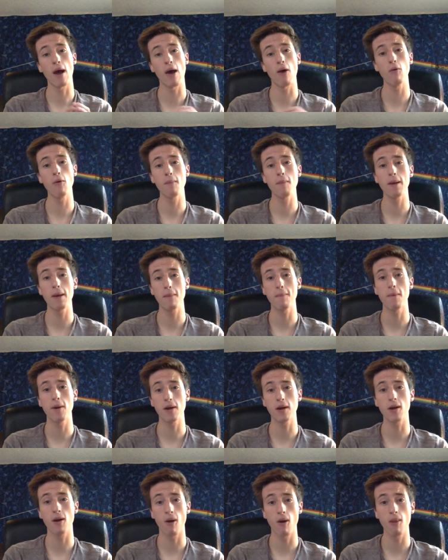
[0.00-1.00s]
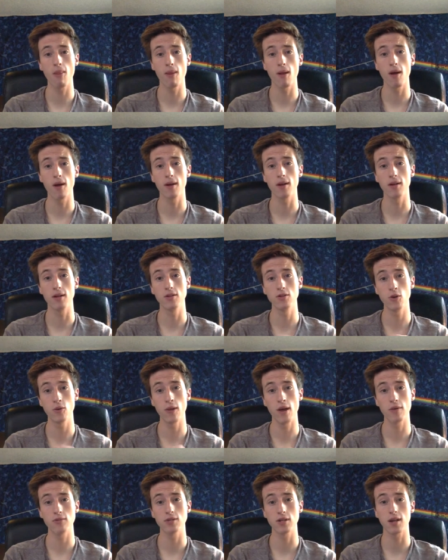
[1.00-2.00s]
how to make money online in
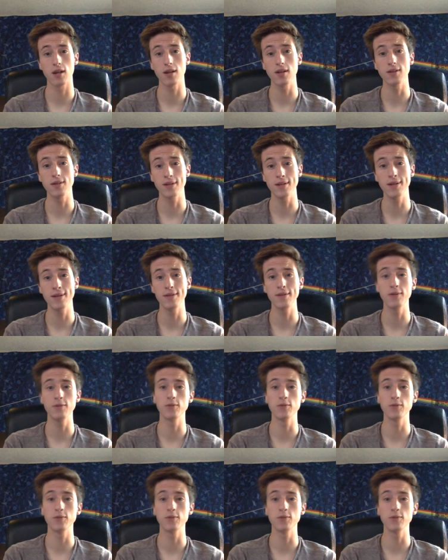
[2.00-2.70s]
2018